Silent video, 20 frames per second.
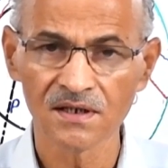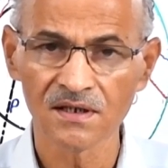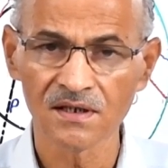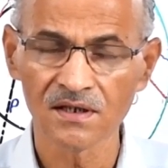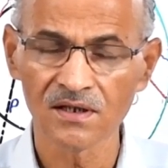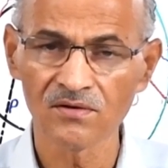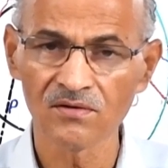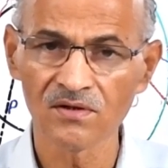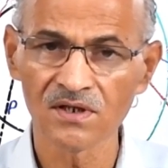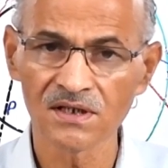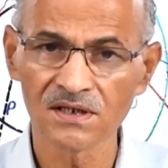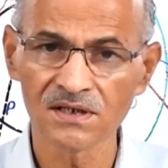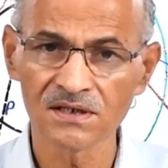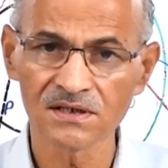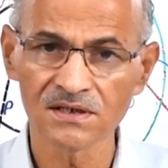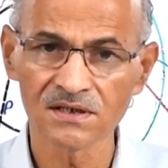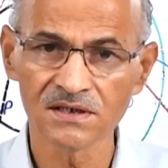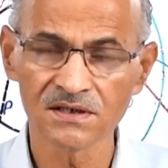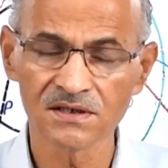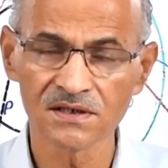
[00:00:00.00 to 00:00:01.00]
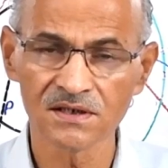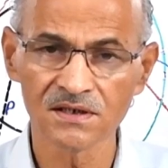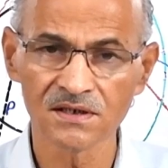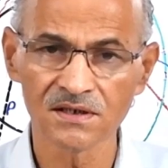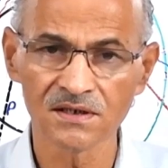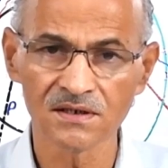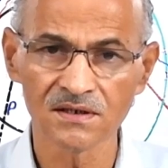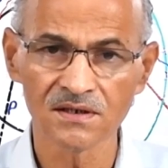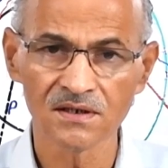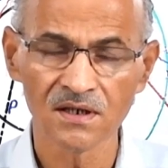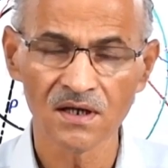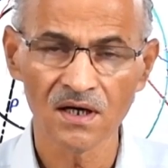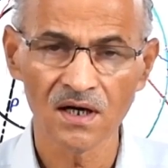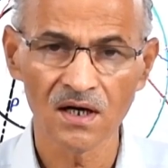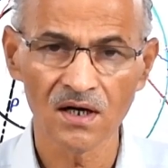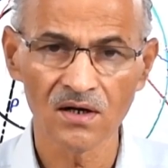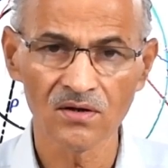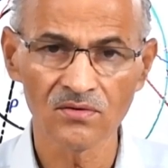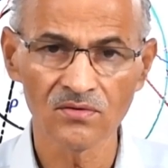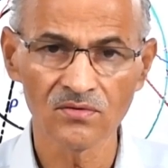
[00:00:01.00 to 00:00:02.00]
Now let us study
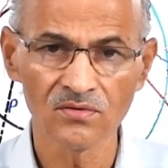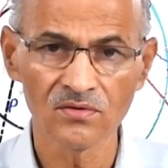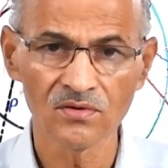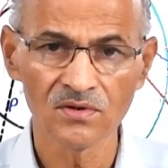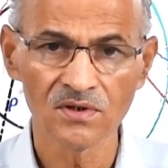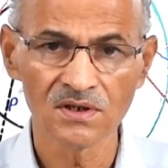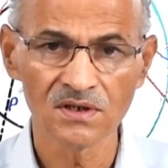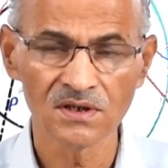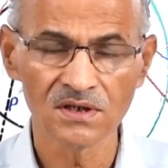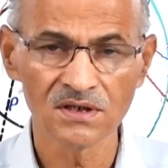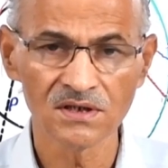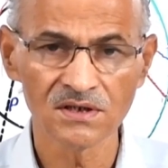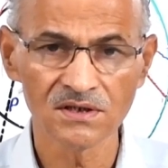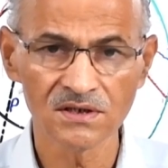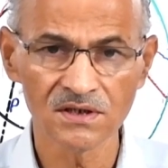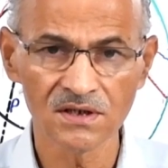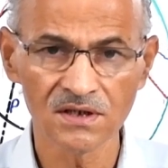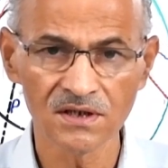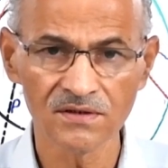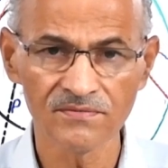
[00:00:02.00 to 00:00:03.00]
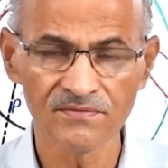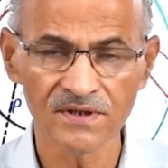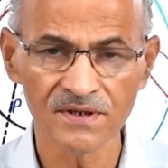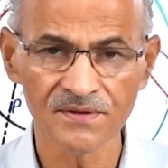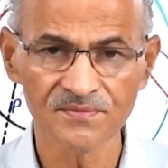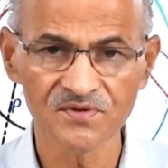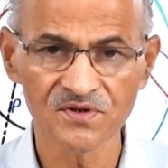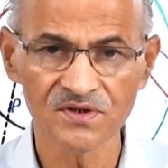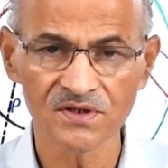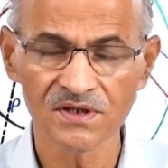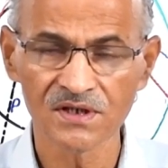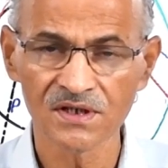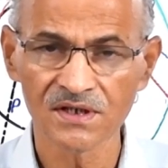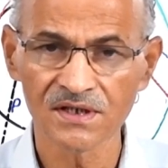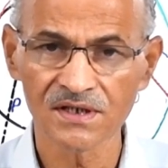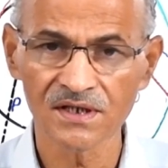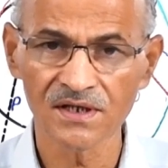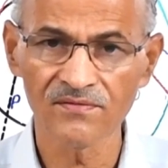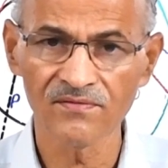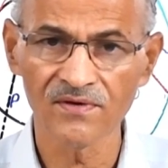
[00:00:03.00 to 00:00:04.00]
how these three waves
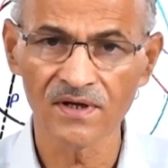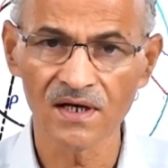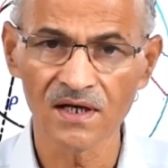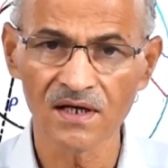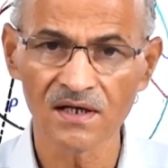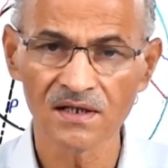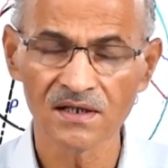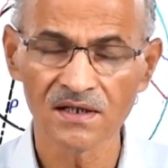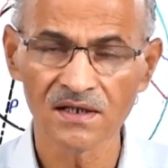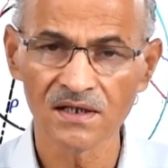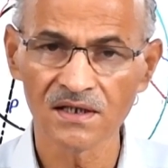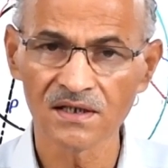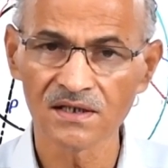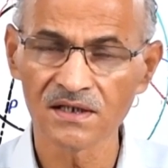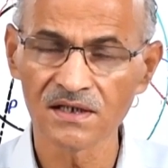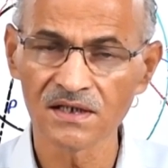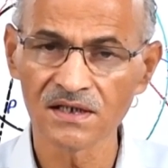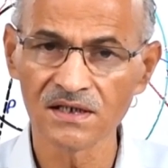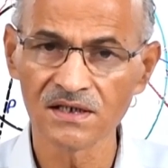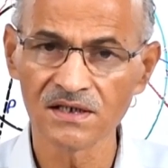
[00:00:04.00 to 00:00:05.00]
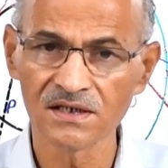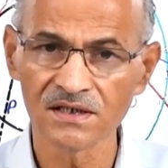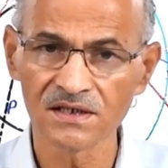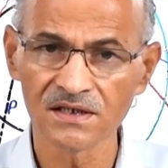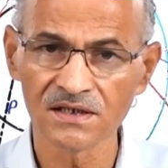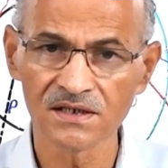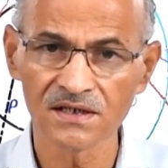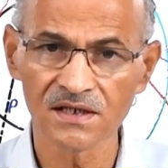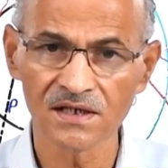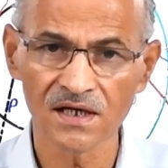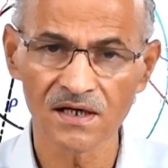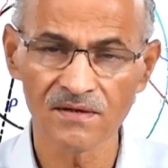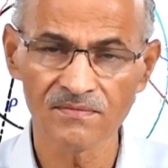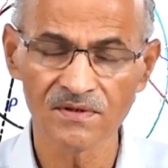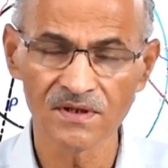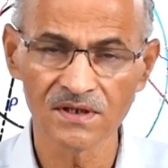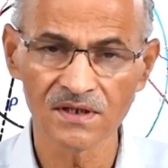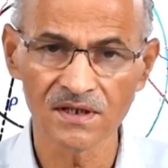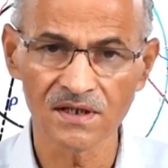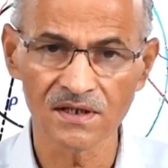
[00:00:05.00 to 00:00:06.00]
travel in the interior of
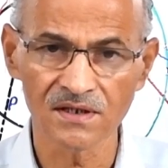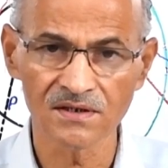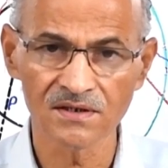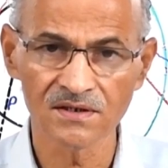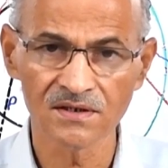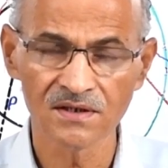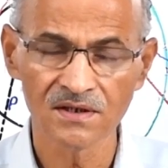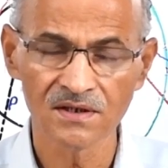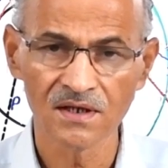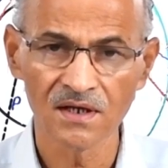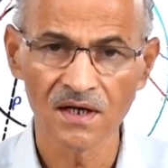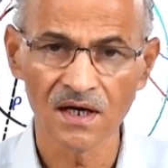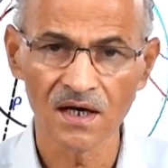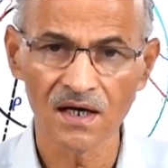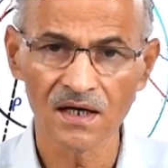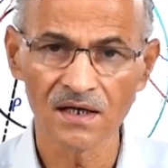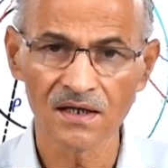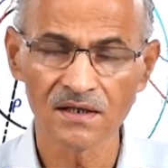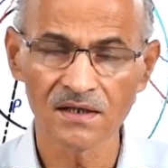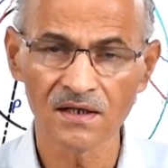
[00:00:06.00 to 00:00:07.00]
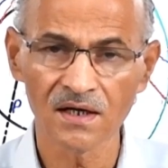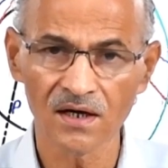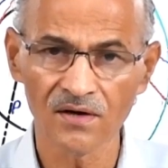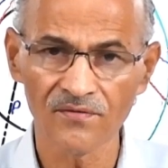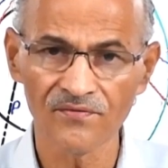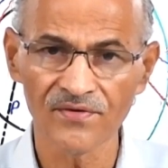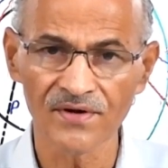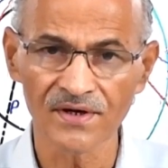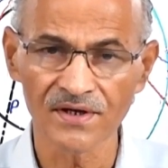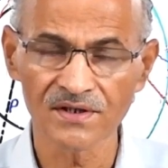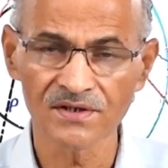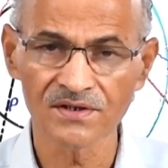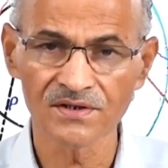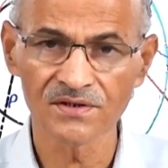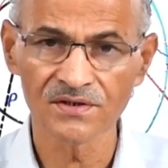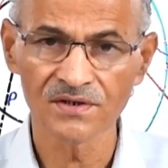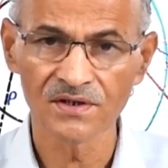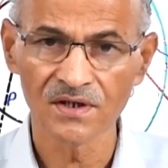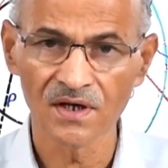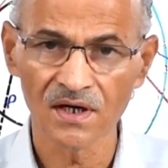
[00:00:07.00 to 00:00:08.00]
the earth and
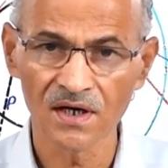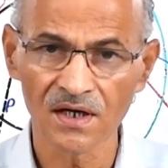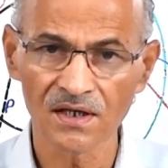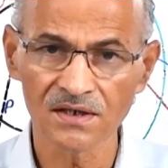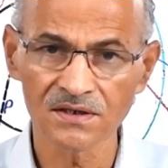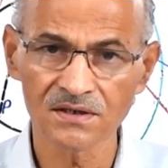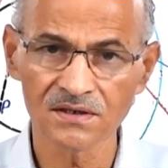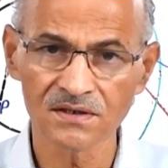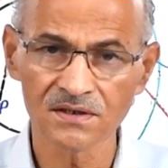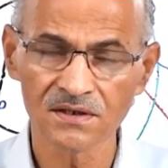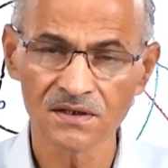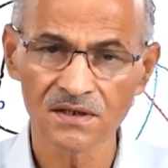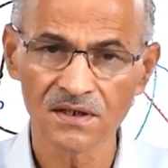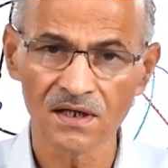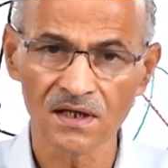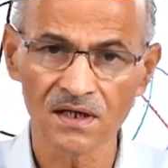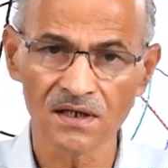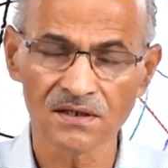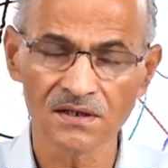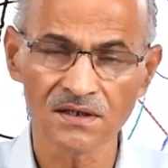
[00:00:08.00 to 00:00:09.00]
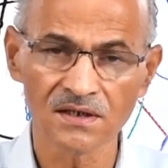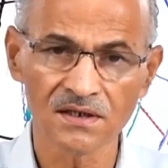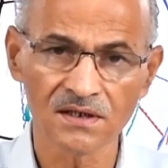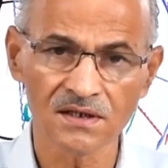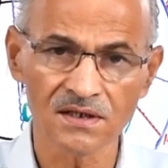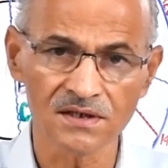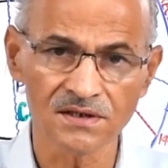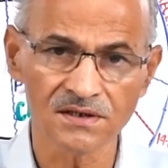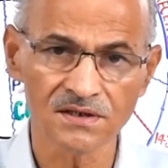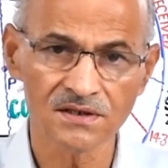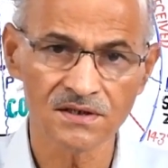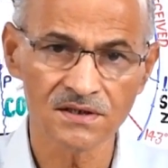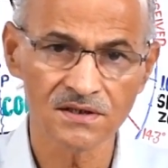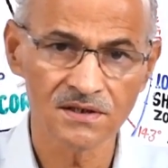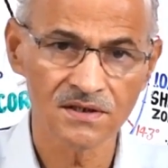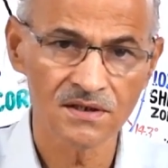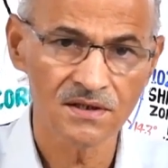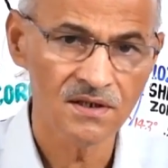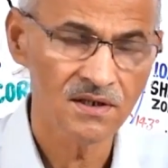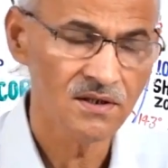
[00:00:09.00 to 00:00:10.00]
affect us on the crust.
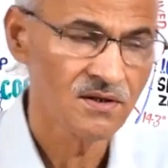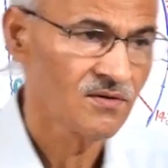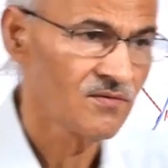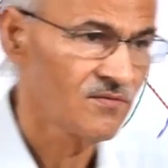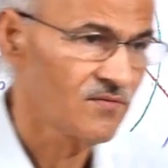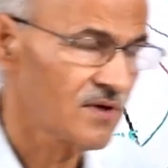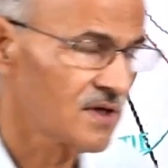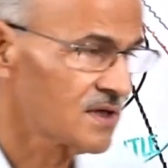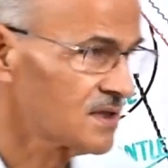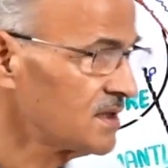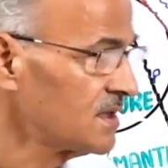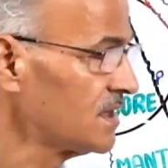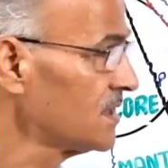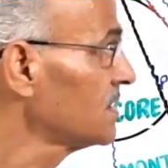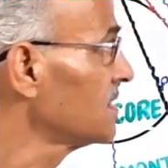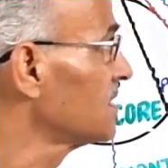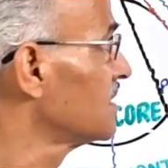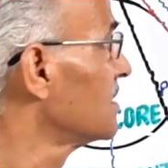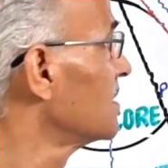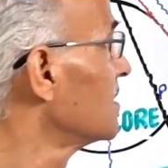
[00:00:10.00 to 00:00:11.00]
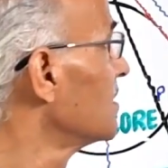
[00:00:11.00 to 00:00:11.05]
For that,